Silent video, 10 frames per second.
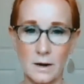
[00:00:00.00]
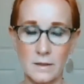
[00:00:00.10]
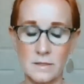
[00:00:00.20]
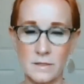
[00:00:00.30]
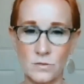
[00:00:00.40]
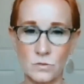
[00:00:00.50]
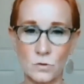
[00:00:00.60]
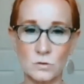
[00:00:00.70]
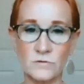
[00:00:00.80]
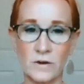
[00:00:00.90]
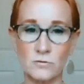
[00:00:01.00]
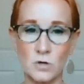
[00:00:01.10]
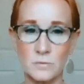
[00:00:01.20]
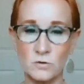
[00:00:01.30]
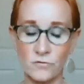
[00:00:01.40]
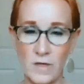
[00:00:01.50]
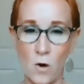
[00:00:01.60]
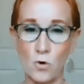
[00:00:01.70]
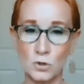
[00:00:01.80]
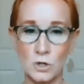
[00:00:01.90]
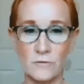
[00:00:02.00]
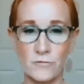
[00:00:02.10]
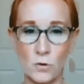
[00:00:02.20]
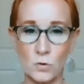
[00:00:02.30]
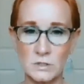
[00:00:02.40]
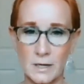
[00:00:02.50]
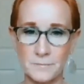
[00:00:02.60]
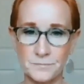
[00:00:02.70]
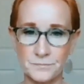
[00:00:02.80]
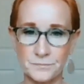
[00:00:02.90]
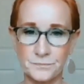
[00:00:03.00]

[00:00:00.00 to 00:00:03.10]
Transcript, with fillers: And those five drops are for that whole jar for the whole time.